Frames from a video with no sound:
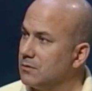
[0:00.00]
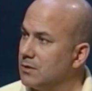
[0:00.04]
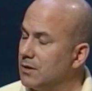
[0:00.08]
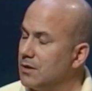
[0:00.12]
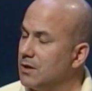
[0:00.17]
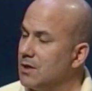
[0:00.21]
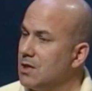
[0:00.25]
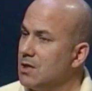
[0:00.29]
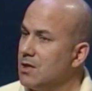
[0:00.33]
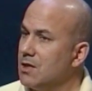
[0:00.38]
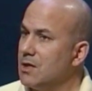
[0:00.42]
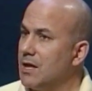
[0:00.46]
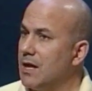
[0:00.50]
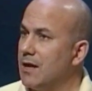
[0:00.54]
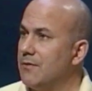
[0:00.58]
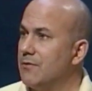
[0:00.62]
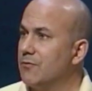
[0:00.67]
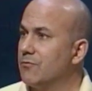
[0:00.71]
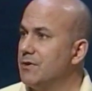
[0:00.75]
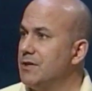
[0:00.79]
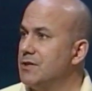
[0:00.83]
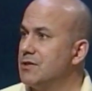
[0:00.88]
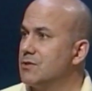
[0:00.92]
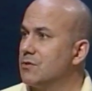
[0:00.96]
Right. And the
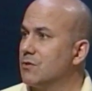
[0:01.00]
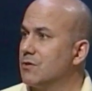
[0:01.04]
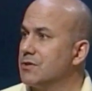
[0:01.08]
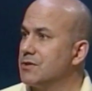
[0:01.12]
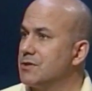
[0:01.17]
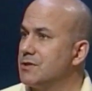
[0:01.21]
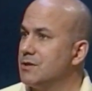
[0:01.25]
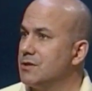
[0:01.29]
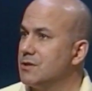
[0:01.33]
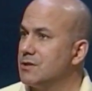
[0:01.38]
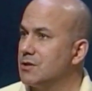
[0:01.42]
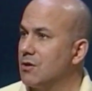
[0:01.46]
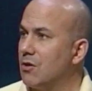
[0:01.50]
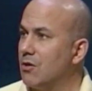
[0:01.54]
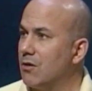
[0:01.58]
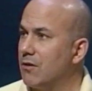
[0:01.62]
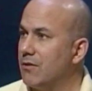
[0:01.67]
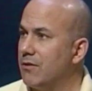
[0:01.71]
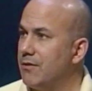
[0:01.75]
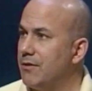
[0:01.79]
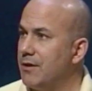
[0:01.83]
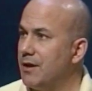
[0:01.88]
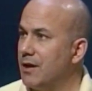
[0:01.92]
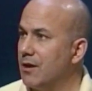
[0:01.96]
resources are
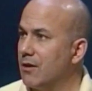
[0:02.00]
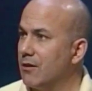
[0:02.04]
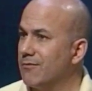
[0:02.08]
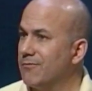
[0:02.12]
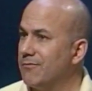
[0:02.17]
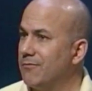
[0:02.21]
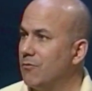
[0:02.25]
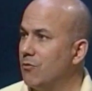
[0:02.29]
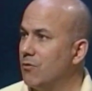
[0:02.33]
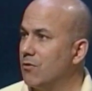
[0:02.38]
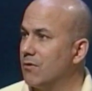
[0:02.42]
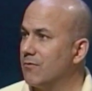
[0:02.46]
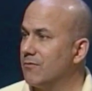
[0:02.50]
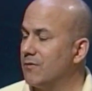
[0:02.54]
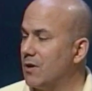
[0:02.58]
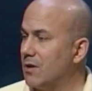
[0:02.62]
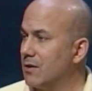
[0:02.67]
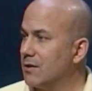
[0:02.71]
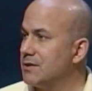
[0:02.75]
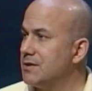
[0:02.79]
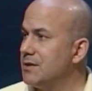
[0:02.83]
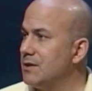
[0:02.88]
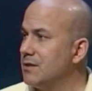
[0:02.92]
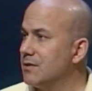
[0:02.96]
there for
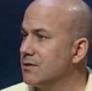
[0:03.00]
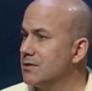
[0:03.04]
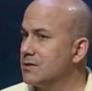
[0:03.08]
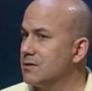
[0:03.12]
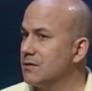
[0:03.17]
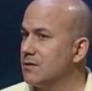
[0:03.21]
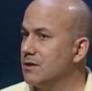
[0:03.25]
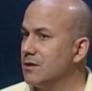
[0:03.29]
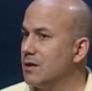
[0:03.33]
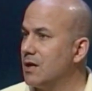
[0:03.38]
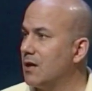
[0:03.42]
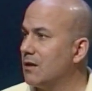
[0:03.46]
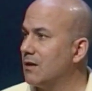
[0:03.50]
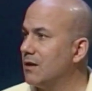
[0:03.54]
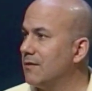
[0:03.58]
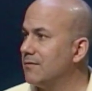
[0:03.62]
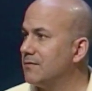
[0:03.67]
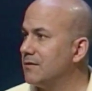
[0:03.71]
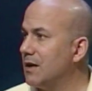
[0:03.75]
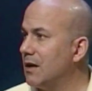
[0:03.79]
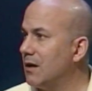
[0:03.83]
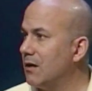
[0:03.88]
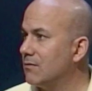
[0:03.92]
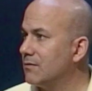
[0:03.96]
volunteers, so they're not
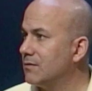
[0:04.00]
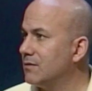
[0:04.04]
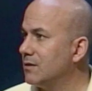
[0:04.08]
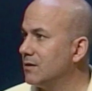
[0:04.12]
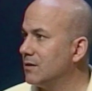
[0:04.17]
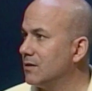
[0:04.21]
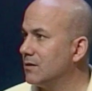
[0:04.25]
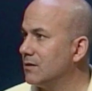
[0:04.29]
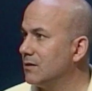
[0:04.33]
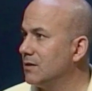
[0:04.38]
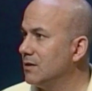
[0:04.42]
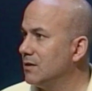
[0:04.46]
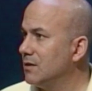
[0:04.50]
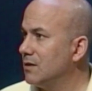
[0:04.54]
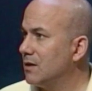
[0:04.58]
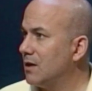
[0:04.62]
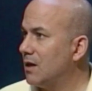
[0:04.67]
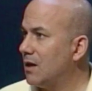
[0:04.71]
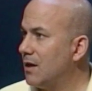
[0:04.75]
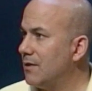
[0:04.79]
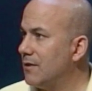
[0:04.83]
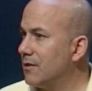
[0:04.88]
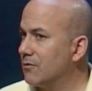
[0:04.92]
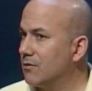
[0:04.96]
left out
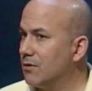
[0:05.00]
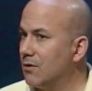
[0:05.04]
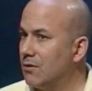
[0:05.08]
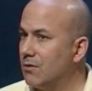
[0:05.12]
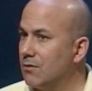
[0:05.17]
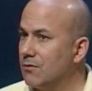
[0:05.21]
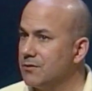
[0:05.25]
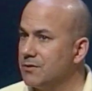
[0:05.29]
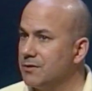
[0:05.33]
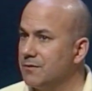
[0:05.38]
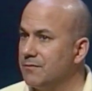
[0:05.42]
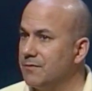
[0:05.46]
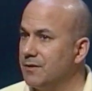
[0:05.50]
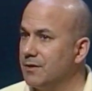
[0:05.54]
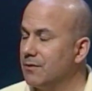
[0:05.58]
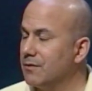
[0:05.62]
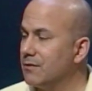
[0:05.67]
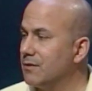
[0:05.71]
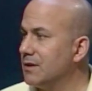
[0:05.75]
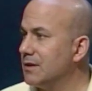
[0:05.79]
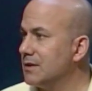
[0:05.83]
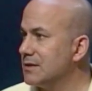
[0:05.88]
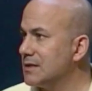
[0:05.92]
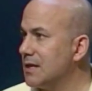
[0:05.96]
on their own to figure
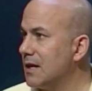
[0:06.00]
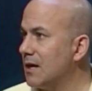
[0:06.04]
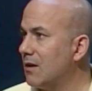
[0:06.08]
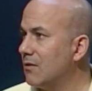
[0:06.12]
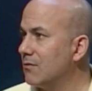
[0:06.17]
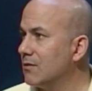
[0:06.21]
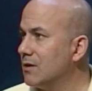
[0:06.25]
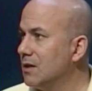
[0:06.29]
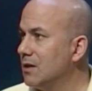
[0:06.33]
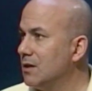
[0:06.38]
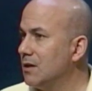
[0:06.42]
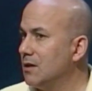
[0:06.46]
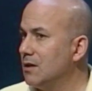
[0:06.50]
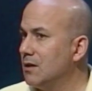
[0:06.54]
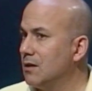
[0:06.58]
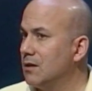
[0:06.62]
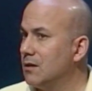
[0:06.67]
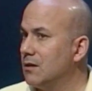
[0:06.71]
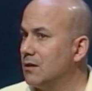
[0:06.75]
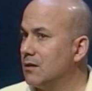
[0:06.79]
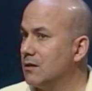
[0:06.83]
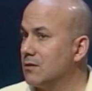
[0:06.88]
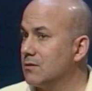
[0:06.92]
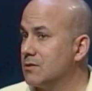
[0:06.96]
things out.
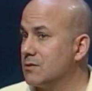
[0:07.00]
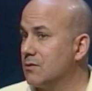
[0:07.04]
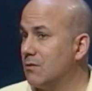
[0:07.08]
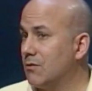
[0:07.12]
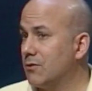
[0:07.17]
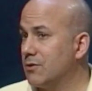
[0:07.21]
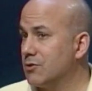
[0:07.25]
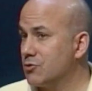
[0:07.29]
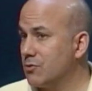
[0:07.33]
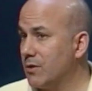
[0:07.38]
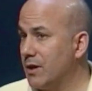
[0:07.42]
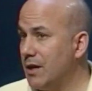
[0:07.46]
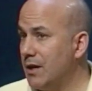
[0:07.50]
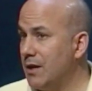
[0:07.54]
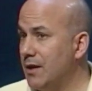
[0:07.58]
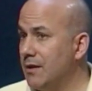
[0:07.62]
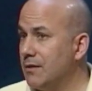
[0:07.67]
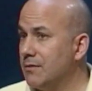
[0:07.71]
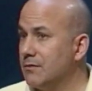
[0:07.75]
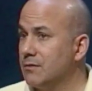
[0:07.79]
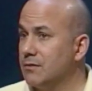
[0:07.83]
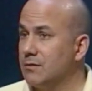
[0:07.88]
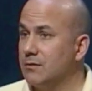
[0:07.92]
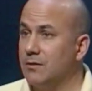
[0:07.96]
So all the
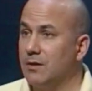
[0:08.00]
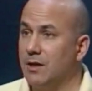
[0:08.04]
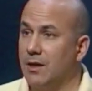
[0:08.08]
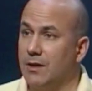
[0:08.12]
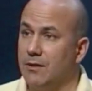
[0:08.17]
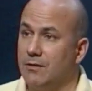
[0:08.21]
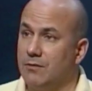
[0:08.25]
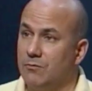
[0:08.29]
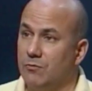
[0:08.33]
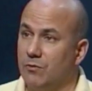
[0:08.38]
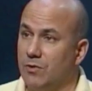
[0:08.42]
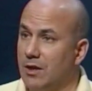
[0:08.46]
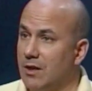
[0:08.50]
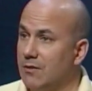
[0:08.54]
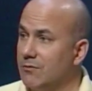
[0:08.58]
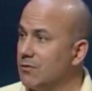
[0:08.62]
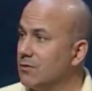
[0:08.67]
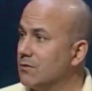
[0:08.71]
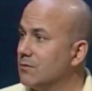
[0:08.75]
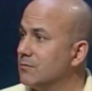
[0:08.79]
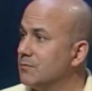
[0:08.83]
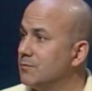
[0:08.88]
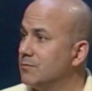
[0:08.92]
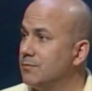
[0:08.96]
training at
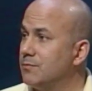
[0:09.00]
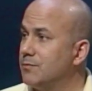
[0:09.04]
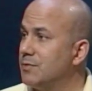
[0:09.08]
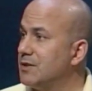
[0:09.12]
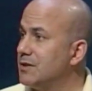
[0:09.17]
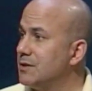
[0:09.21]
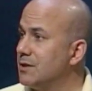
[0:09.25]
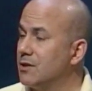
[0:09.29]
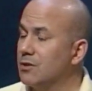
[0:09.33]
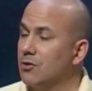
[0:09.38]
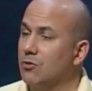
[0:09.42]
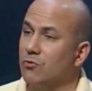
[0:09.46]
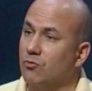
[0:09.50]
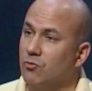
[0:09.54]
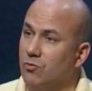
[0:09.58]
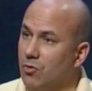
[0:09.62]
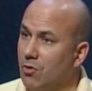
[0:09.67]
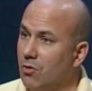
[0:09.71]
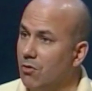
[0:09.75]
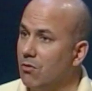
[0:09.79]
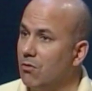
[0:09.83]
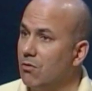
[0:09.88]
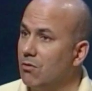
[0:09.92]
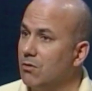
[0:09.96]
whatever particular
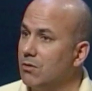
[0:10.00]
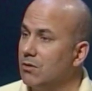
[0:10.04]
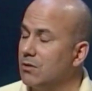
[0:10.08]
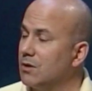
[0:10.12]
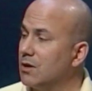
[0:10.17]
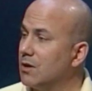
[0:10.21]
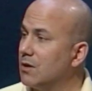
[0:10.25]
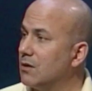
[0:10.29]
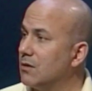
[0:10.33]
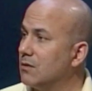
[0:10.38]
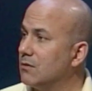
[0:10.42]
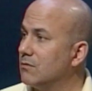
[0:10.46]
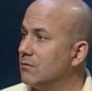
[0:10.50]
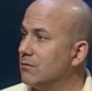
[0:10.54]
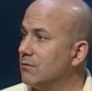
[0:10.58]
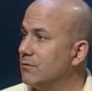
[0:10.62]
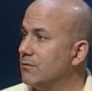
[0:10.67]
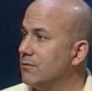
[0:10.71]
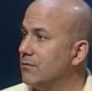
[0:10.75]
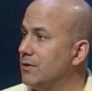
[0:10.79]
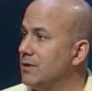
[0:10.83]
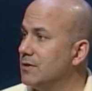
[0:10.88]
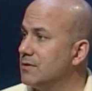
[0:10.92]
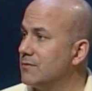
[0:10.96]
role
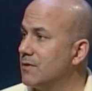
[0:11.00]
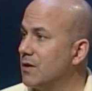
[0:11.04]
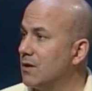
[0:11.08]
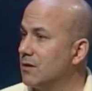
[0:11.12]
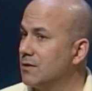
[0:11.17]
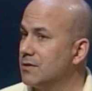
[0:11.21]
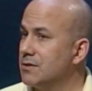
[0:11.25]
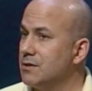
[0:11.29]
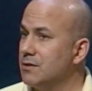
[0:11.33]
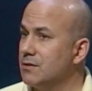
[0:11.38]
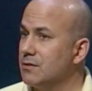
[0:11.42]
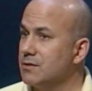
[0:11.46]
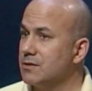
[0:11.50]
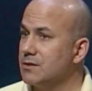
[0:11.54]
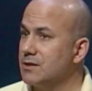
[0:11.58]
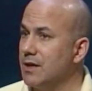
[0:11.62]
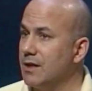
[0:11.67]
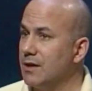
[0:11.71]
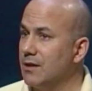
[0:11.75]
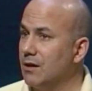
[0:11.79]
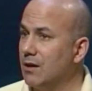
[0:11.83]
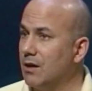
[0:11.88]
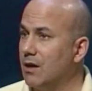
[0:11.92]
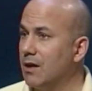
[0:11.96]
these volunteers
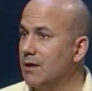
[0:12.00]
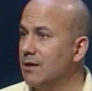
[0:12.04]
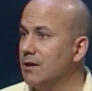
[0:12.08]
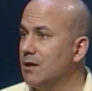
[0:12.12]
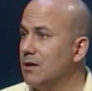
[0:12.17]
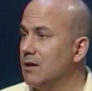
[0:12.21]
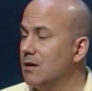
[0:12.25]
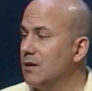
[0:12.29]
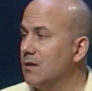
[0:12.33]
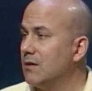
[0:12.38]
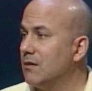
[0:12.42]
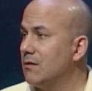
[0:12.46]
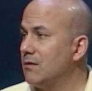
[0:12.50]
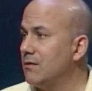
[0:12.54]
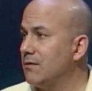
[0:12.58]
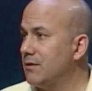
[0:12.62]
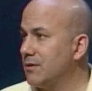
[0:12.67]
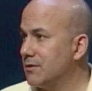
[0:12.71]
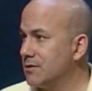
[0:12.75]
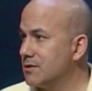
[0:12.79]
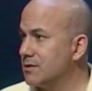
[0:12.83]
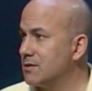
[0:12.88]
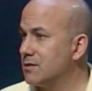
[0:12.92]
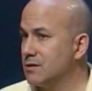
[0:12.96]
take on,
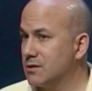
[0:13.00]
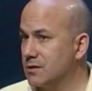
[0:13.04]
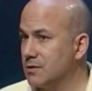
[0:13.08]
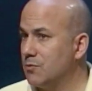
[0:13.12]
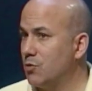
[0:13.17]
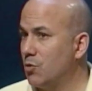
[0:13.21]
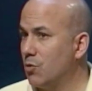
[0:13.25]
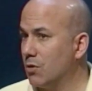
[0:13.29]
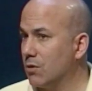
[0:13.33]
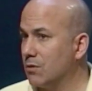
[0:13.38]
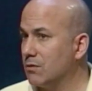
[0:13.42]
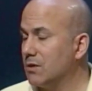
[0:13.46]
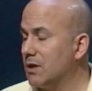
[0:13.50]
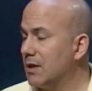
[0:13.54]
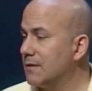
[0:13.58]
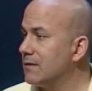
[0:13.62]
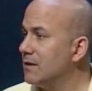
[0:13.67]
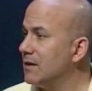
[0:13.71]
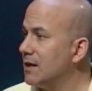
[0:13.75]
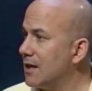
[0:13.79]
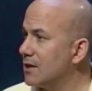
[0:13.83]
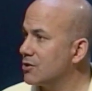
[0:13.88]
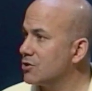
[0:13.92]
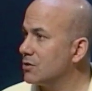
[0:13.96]
there's the support at the
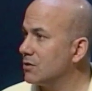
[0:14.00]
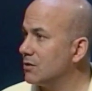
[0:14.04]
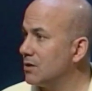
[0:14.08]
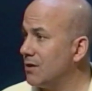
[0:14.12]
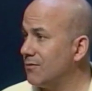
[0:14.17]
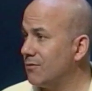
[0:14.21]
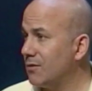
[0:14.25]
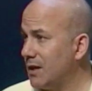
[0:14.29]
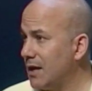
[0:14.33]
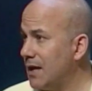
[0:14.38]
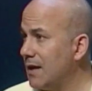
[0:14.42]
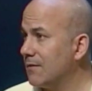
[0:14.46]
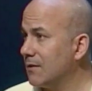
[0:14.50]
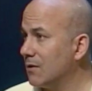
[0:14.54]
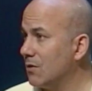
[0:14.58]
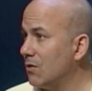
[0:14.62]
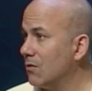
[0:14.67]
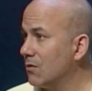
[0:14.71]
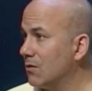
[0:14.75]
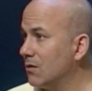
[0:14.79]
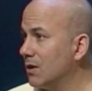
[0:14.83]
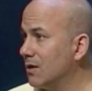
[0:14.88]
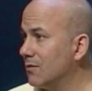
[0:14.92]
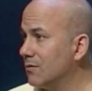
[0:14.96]
national level and the
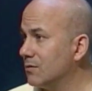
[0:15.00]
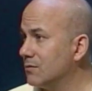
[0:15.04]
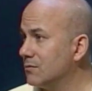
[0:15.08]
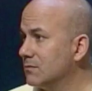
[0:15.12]
local level.